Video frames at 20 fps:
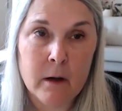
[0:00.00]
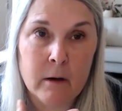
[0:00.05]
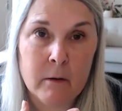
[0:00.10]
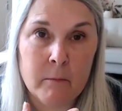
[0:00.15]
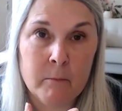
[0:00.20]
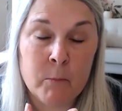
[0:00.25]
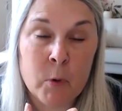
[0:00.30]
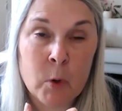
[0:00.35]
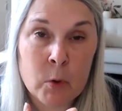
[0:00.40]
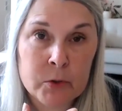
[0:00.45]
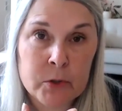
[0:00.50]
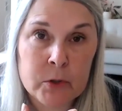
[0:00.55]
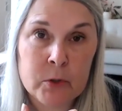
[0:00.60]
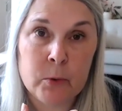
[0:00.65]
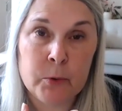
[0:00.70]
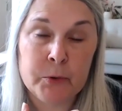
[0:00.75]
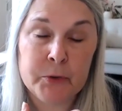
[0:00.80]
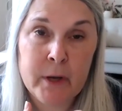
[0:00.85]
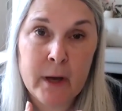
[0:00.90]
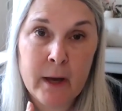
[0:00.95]
Most
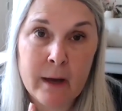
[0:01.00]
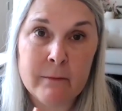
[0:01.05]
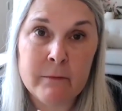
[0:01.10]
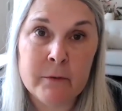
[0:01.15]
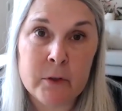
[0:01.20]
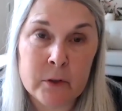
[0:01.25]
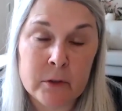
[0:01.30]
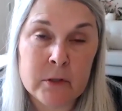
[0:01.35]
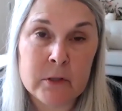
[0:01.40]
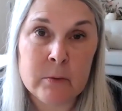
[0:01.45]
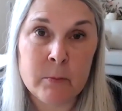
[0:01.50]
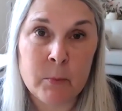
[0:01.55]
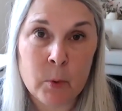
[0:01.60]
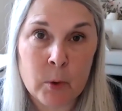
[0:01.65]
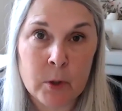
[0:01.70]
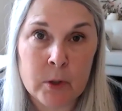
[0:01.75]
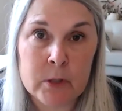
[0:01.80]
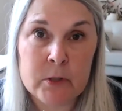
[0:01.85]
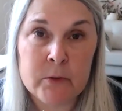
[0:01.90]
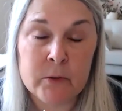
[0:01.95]
schools have good
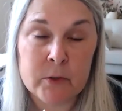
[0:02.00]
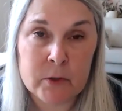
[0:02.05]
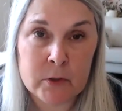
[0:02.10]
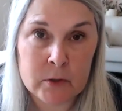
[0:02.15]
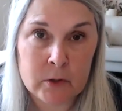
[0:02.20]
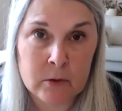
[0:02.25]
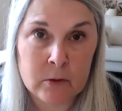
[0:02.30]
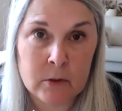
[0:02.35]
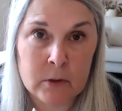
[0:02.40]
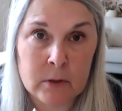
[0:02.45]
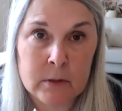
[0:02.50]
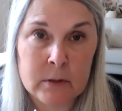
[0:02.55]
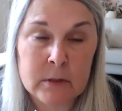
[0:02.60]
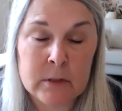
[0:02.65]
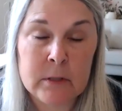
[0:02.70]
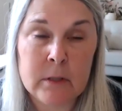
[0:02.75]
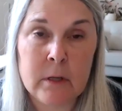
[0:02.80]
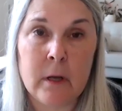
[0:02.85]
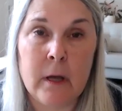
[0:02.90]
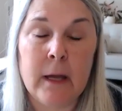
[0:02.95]
supports for
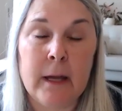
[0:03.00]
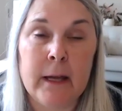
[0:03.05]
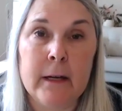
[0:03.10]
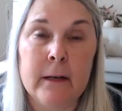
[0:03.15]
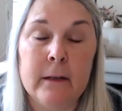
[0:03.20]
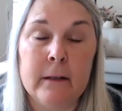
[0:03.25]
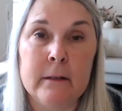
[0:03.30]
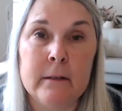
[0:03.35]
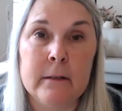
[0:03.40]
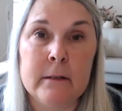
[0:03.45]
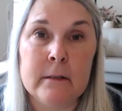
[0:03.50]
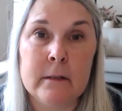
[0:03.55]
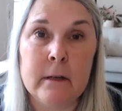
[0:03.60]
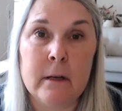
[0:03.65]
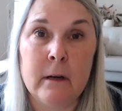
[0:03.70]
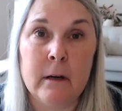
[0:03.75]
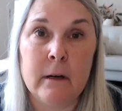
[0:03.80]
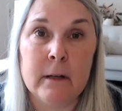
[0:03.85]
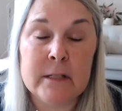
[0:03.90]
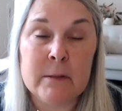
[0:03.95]
students, and
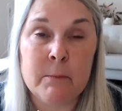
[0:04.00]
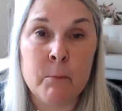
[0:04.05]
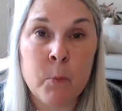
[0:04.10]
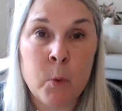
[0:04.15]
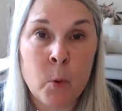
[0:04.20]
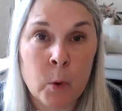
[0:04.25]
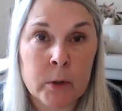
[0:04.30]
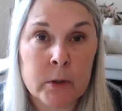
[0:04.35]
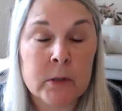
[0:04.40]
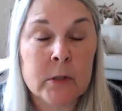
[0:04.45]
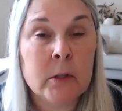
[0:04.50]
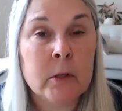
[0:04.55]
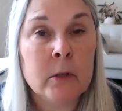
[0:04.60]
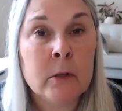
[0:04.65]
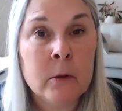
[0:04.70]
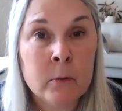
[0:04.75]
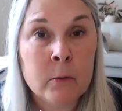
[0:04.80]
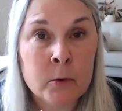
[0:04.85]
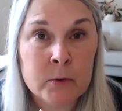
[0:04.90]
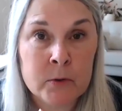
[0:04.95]
it's important to
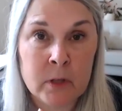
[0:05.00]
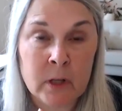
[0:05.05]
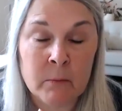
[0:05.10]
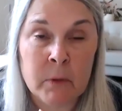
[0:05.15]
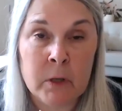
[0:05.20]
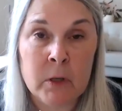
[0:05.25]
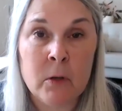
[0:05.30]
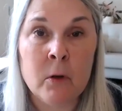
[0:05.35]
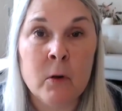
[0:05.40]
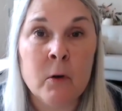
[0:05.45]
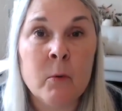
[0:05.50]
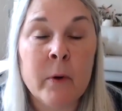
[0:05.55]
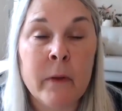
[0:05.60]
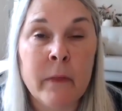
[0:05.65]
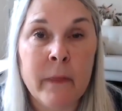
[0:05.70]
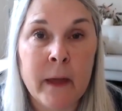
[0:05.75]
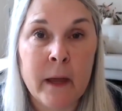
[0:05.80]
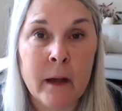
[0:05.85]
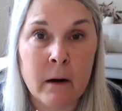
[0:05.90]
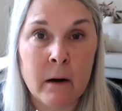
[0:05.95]
use them and know
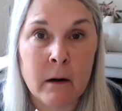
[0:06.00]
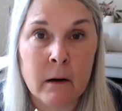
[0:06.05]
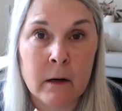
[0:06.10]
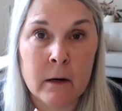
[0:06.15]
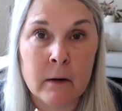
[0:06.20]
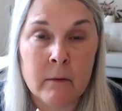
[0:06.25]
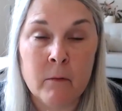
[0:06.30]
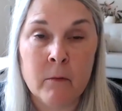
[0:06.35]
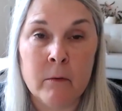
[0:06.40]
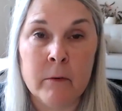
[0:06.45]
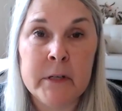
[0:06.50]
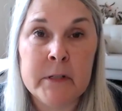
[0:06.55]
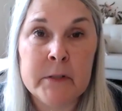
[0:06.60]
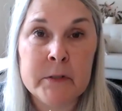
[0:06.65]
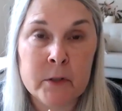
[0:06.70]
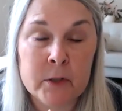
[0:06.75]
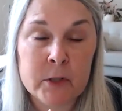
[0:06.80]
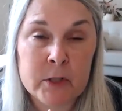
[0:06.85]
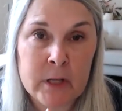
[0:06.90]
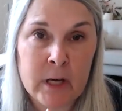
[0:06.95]
what they are.
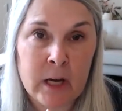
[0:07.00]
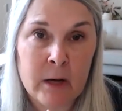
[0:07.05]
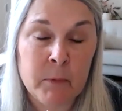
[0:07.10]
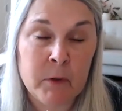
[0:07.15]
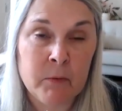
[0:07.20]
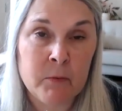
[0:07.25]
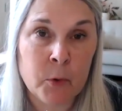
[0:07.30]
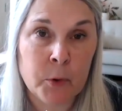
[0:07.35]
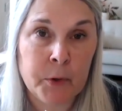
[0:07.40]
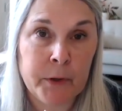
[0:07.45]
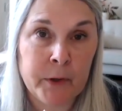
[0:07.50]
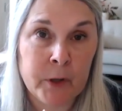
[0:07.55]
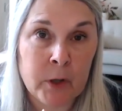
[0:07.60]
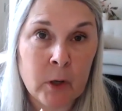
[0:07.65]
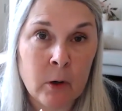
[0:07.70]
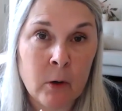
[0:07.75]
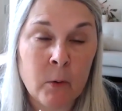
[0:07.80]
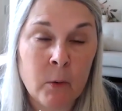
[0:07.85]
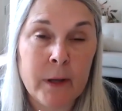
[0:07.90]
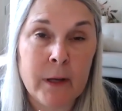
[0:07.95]
Research that before you
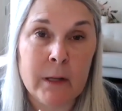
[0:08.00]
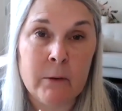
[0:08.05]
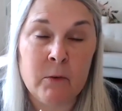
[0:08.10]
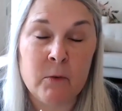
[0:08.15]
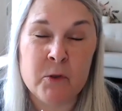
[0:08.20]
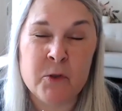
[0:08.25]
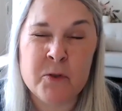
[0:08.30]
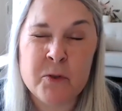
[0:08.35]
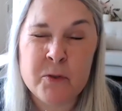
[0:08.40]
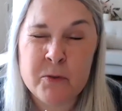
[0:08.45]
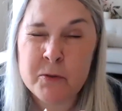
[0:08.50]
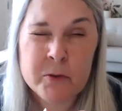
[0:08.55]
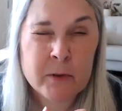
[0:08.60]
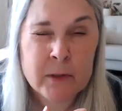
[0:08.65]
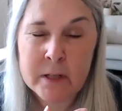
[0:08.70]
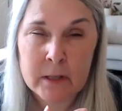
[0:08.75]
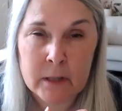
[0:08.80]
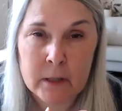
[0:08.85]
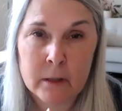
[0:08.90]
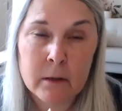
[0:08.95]
go and as soon as you
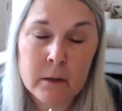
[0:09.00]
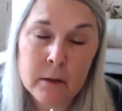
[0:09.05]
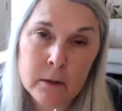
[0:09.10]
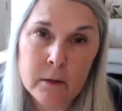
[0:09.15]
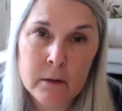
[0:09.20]
get there.